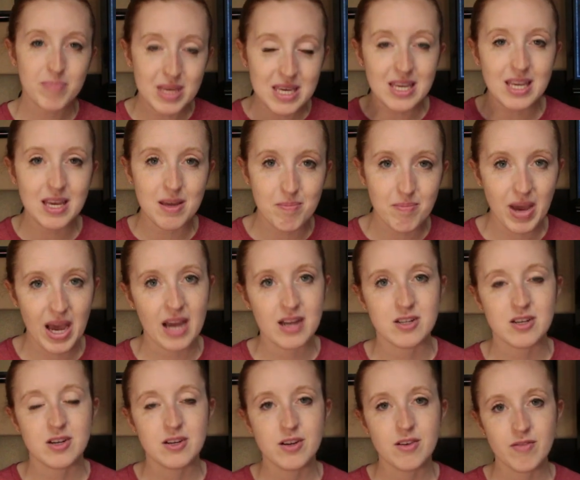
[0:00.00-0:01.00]
big
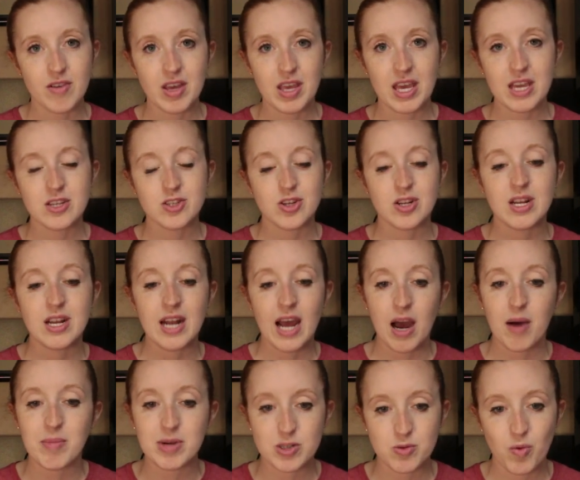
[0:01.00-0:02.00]
impact on your vacation and
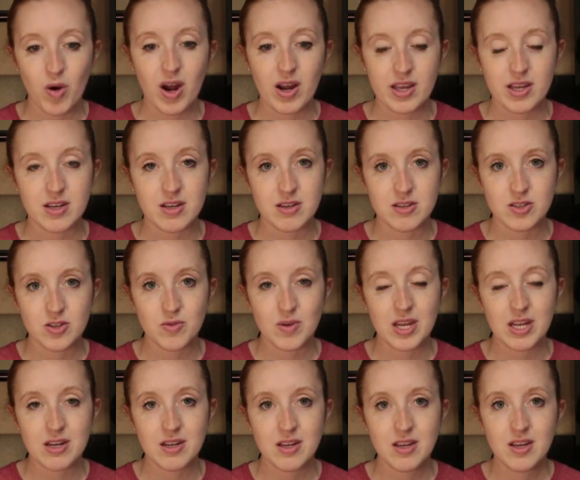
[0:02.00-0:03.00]
how much walking you're
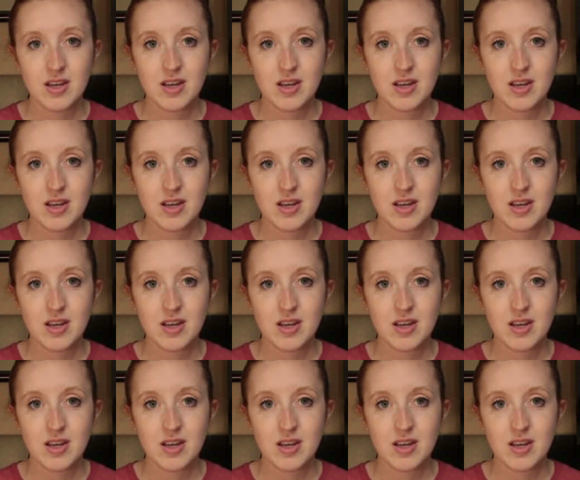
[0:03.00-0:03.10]
doing.